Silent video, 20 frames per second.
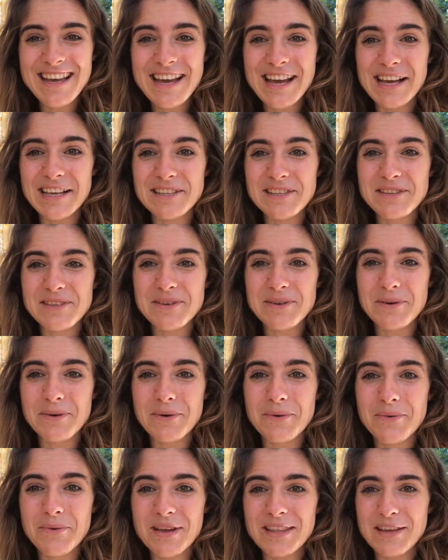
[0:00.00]
And so
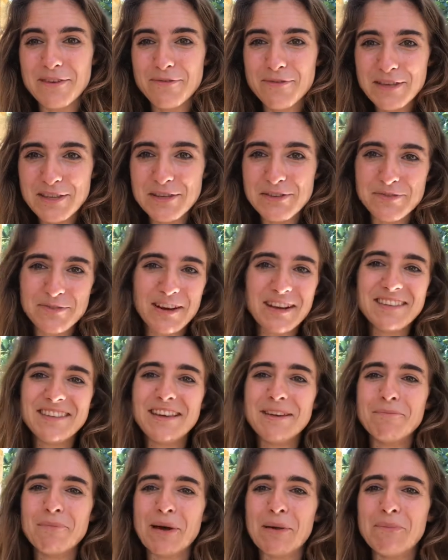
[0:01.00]
when I finished
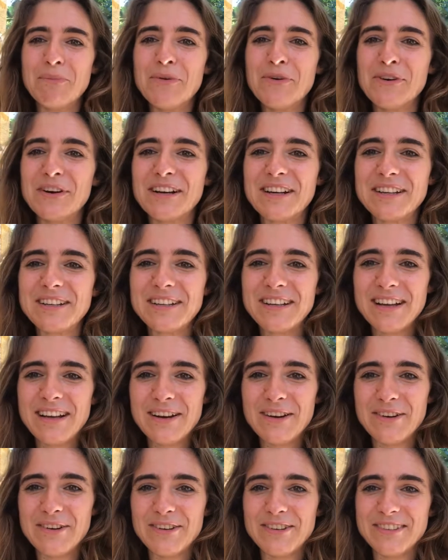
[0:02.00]
writing my book
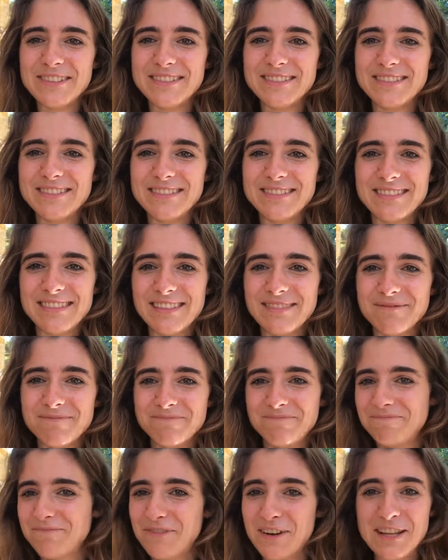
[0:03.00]
on
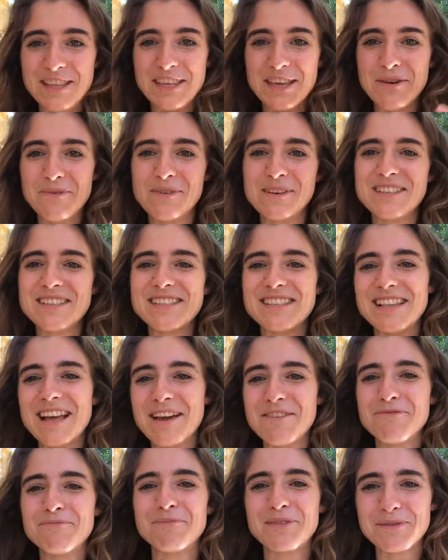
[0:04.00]
finding one's
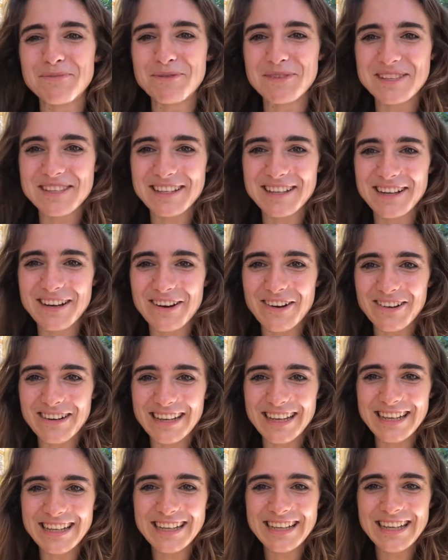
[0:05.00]
life purpose and
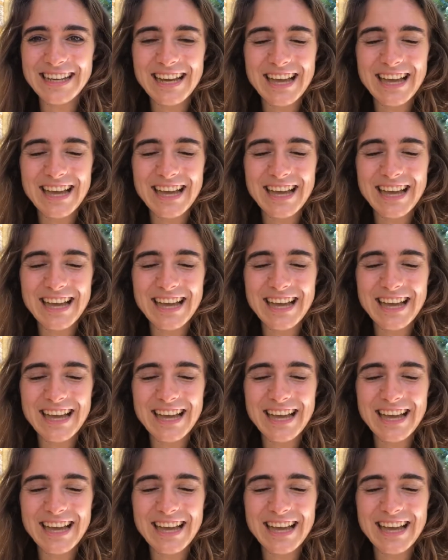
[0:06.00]
calling,